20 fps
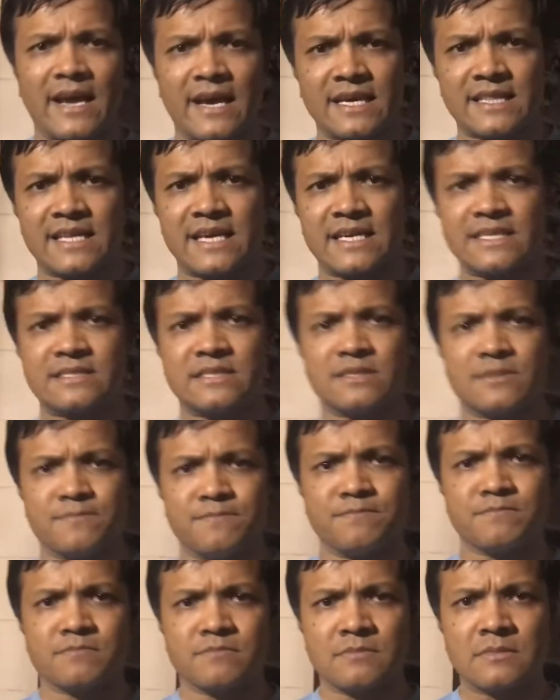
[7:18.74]
Anga that
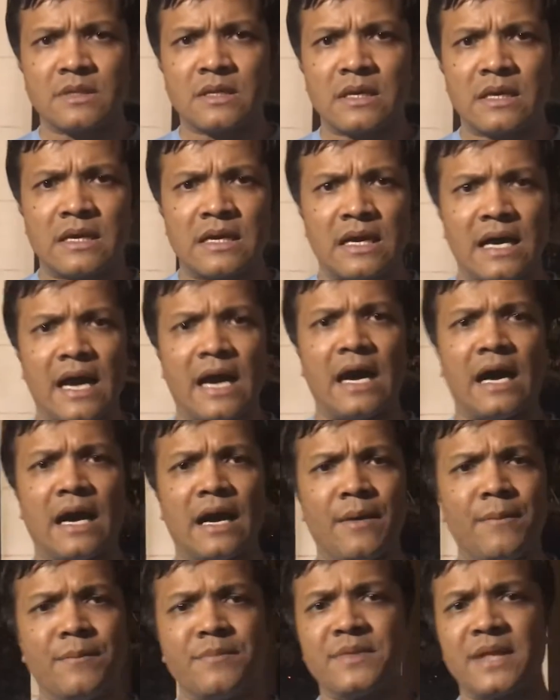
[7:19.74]

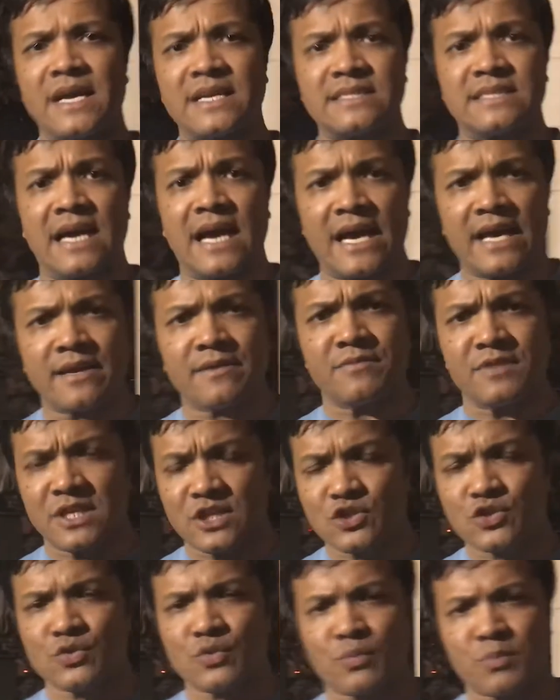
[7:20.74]
uh, that I
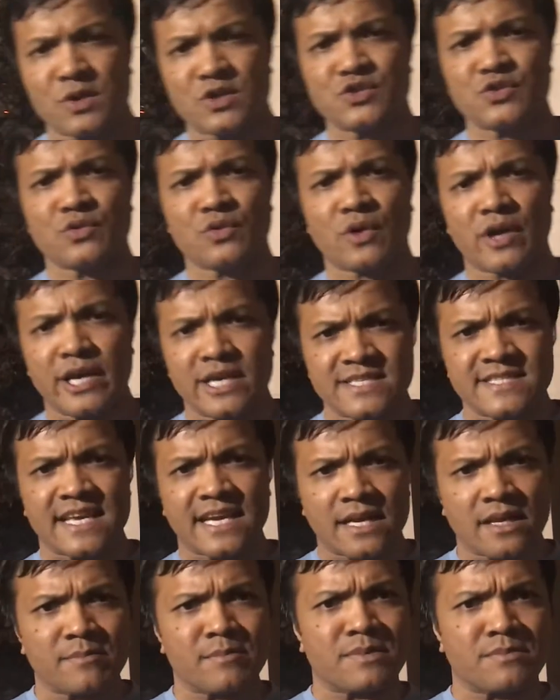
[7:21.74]
need to pursue a
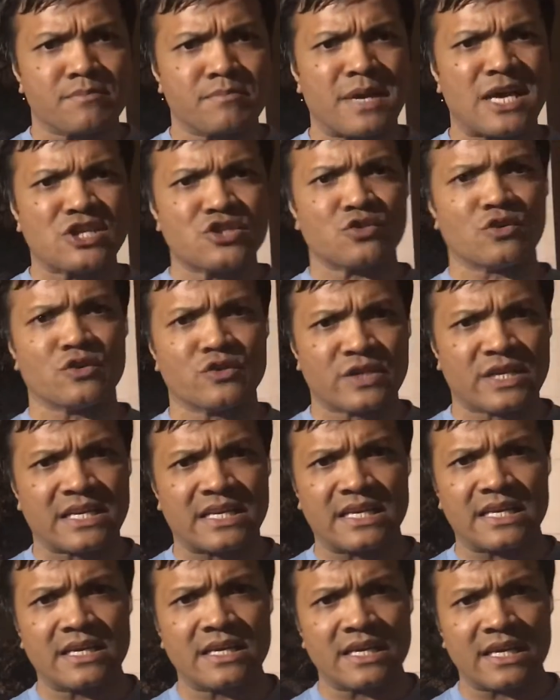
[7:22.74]
second bachelor
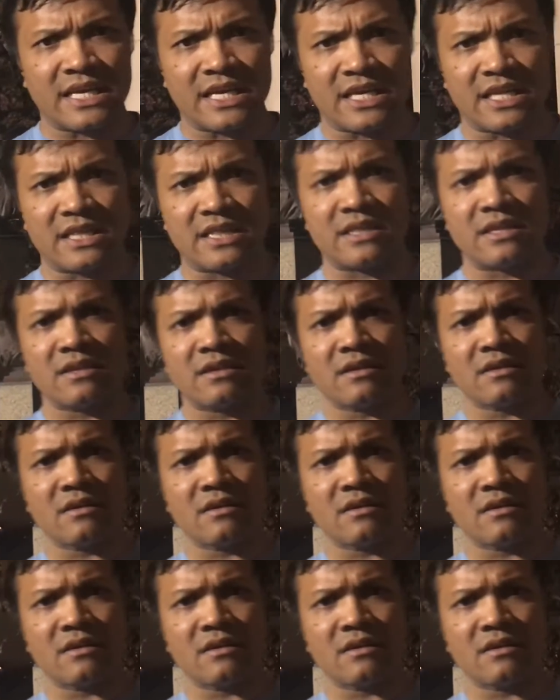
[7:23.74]
degree in